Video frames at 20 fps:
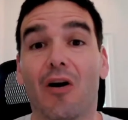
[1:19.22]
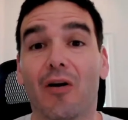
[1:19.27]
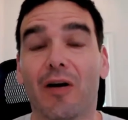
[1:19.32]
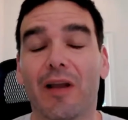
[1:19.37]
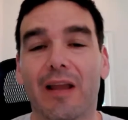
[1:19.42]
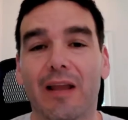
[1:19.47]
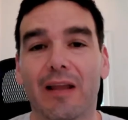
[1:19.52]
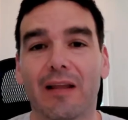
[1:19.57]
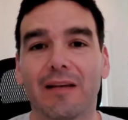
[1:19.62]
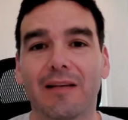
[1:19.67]

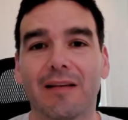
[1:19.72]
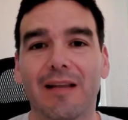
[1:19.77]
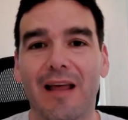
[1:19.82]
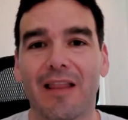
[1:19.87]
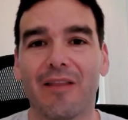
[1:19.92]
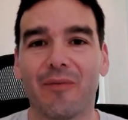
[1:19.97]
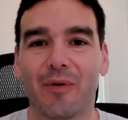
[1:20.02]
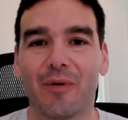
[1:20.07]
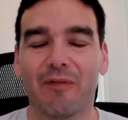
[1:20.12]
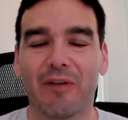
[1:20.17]
Okay, now
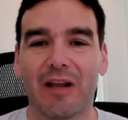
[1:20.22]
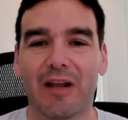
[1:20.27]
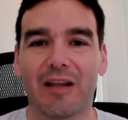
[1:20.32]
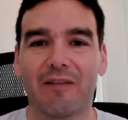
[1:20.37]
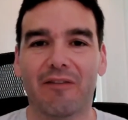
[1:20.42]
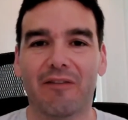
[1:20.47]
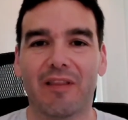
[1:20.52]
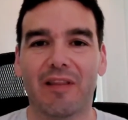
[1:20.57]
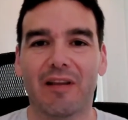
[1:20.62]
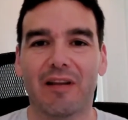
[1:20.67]
that we've got
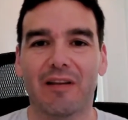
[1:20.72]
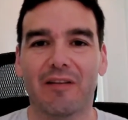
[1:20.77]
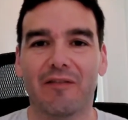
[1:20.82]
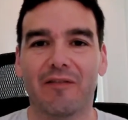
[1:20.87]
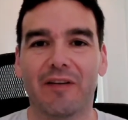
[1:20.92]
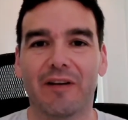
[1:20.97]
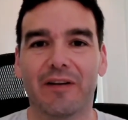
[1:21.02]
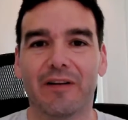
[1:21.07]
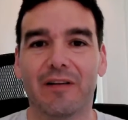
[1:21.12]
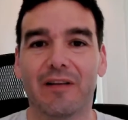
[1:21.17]
everything
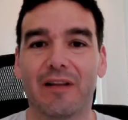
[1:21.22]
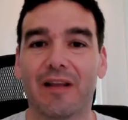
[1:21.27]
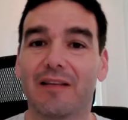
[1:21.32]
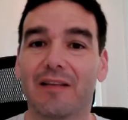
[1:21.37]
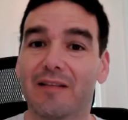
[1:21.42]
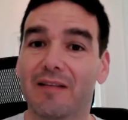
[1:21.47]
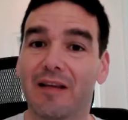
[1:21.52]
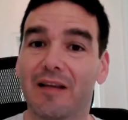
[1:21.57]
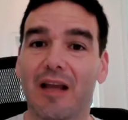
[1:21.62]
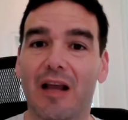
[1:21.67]
configured,
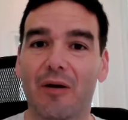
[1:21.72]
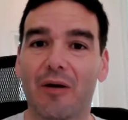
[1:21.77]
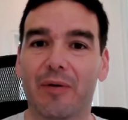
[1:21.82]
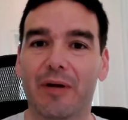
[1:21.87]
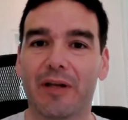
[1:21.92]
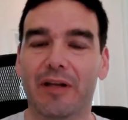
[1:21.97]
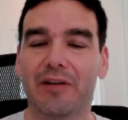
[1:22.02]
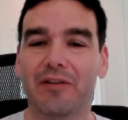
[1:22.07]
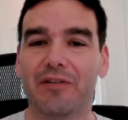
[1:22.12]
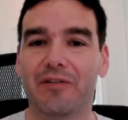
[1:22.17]
let's see how
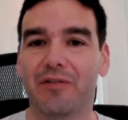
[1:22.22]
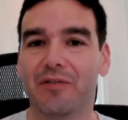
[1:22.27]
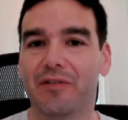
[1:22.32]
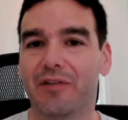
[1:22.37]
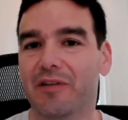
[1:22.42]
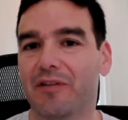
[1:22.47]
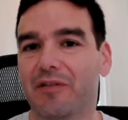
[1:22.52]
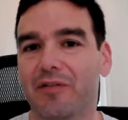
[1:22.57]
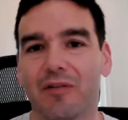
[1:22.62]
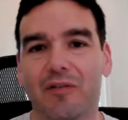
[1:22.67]
we can use
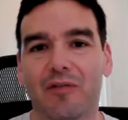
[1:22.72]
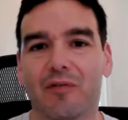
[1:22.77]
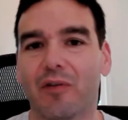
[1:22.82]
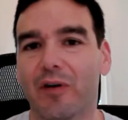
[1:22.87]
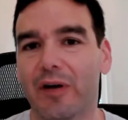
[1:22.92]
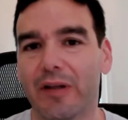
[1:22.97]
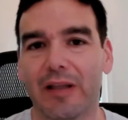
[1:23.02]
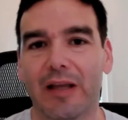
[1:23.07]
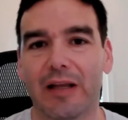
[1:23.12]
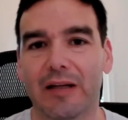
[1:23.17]
it to
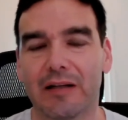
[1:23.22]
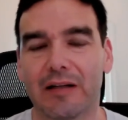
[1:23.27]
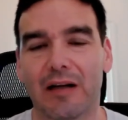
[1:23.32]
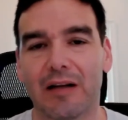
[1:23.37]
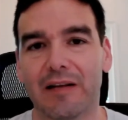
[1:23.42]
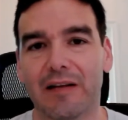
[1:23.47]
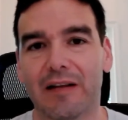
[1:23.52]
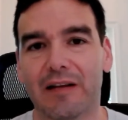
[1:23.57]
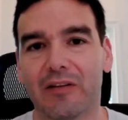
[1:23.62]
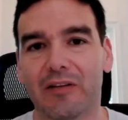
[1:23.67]
avoid that
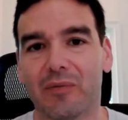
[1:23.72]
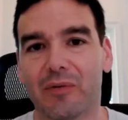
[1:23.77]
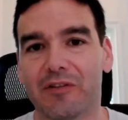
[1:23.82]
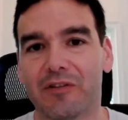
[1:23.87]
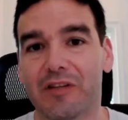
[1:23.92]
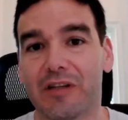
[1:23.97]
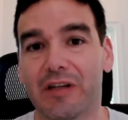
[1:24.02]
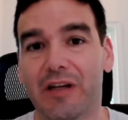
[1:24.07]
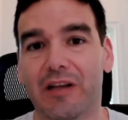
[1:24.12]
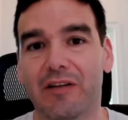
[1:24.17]
context
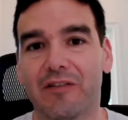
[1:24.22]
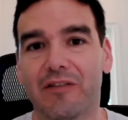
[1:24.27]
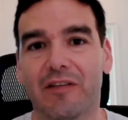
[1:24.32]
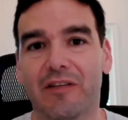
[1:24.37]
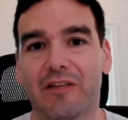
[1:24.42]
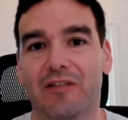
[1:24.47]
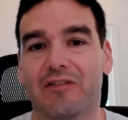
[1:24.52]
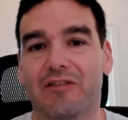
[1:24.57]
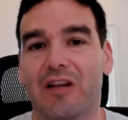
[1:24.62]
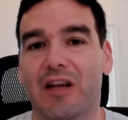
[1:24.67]
switching and
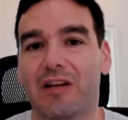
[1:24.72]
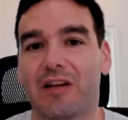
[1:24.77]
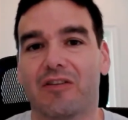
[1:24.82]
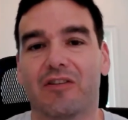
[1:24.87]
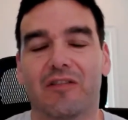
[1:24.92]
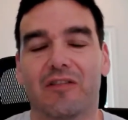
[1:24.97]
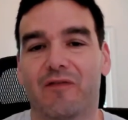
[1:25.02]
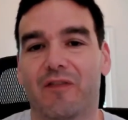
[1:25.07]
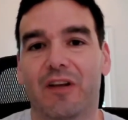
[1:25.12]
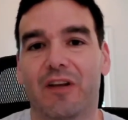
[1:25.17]
just
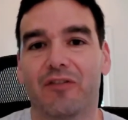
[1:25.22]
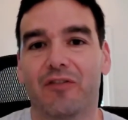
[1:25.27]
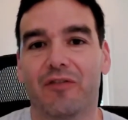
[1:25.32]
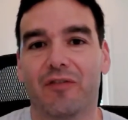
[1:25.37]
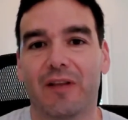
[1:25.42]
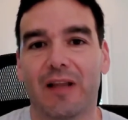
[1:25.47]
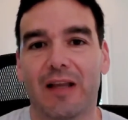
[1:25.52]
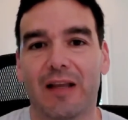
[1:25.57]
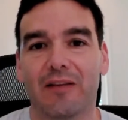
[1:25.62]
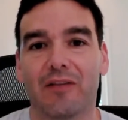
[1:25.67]
change feature
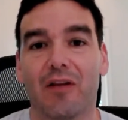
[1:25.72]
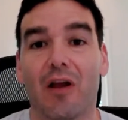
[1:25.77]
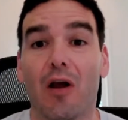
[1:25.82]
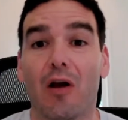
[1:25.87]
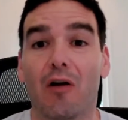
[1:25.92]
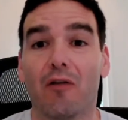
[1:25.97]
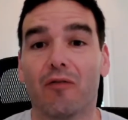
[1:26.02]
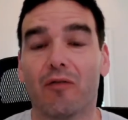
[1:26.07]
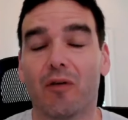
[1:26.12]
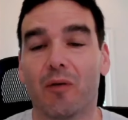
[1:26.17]
flags
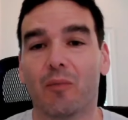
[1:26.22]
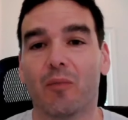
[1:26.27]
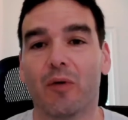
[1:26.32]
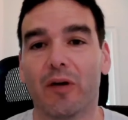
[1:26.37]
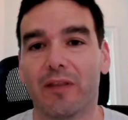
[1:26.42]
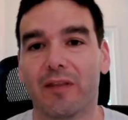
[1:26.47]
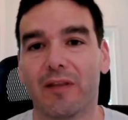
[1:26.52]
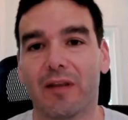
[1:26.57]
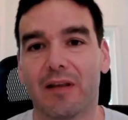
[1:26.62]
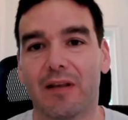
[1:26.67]
from
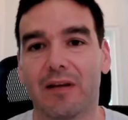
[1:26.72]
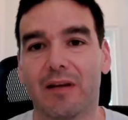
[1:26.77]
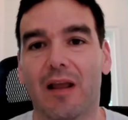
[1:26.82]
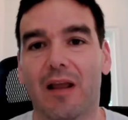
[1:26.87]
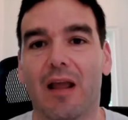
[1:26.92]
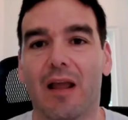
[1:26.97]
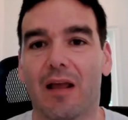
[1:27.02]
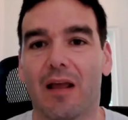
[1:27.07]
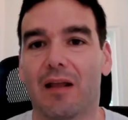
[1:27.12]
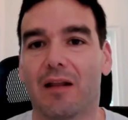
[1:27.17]
within
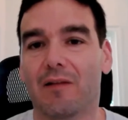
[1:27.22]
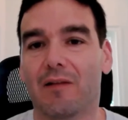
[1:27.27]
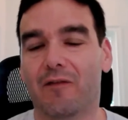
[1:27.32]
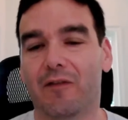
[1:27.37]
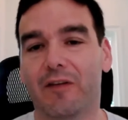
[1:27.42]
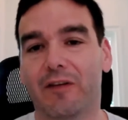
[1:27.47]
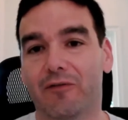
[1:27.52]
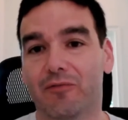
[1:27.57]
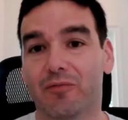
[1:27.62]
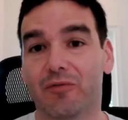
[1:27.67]

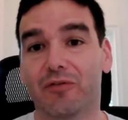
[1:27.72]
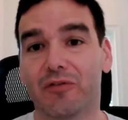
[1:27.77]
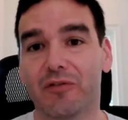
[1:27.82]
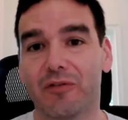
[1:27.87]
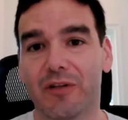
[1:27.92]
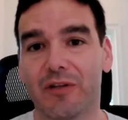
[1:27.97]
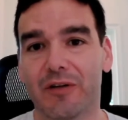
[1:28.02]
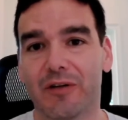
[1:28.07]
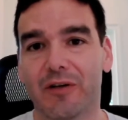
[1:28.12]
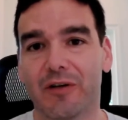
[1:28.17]
Visual
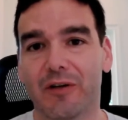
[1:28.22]
Studio